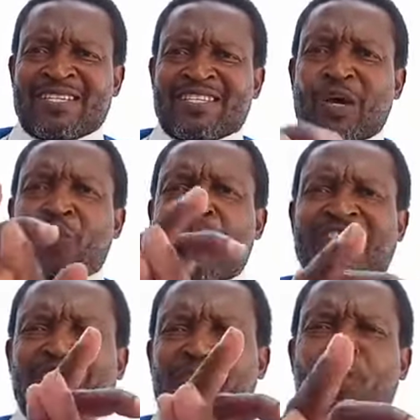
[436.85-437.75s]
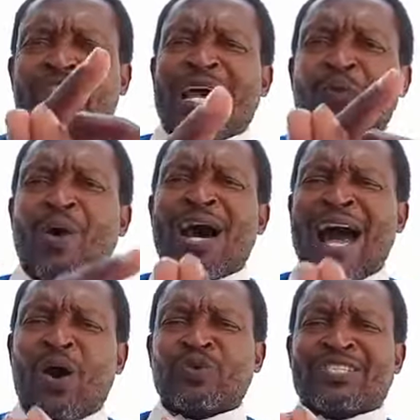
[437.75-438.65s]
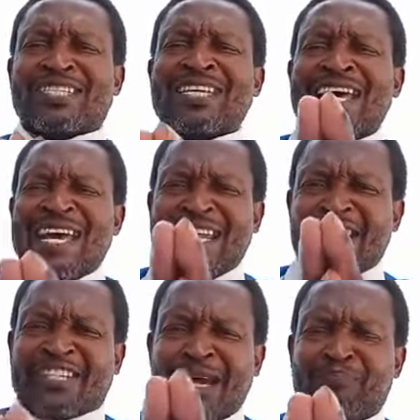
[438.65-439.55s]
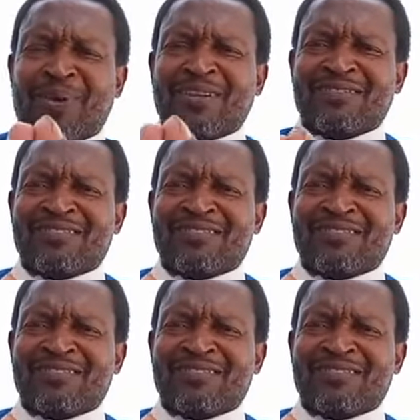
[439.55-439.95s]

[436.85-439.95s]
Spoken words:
The words of the Most High were housed in the temple